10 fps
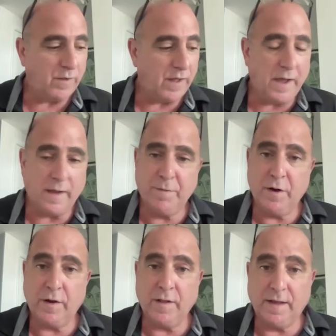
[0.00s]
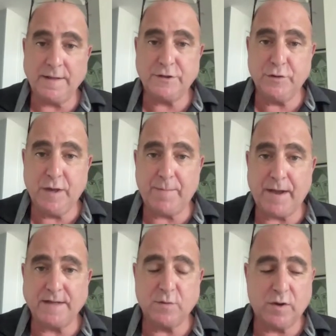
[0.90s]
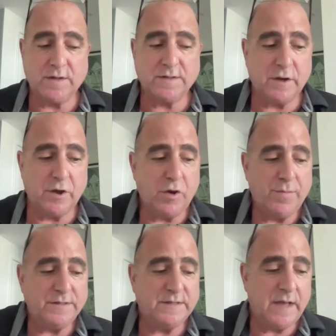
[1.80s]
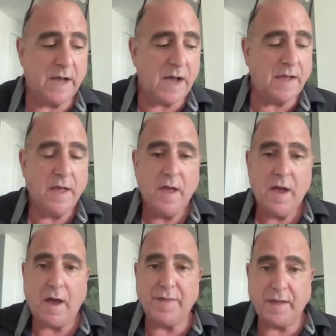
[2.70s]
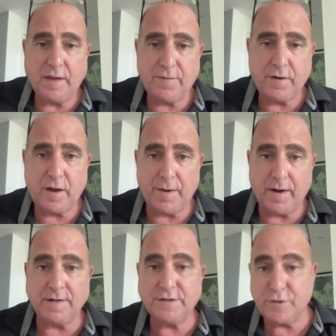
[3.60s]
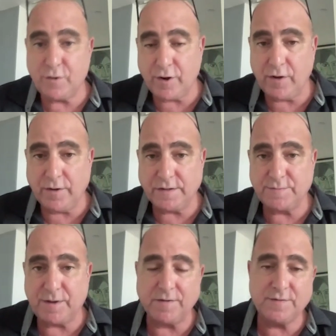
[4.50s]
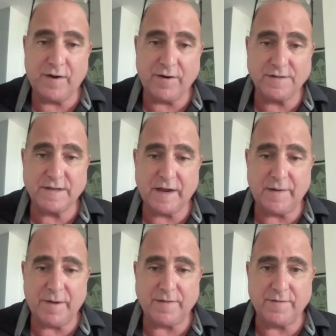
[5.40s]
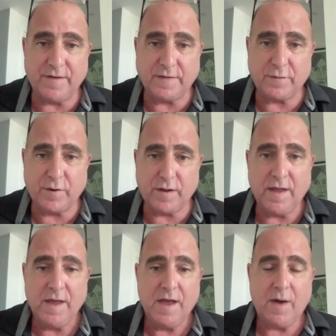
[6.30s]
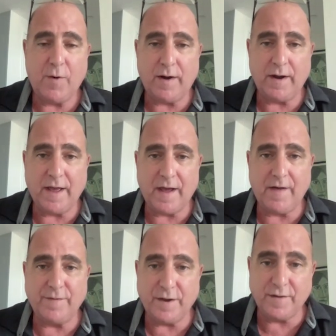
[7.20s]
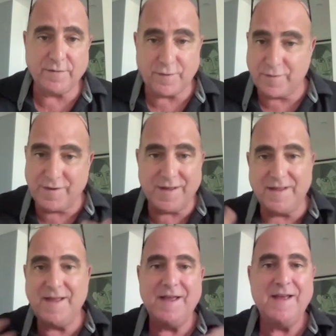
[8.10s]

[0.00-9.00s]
Well, I'm going to let you get back to work because I know you're a busy guy. I thank you for coming on short notice, but I was very excited about the victory. I wanted to have, sort of a